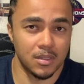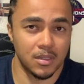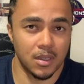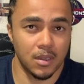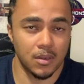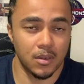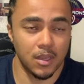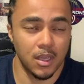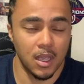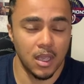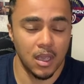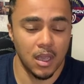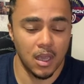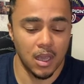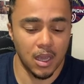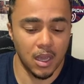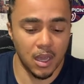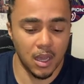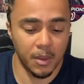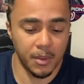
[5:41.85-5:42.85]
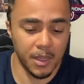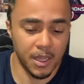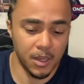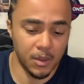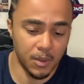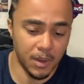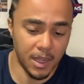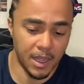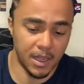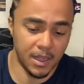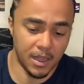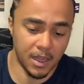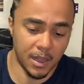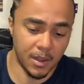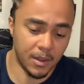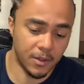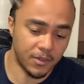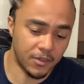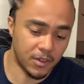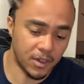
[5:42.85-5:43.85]
So, anyway,
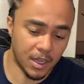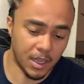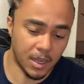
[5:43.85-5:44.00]
I feel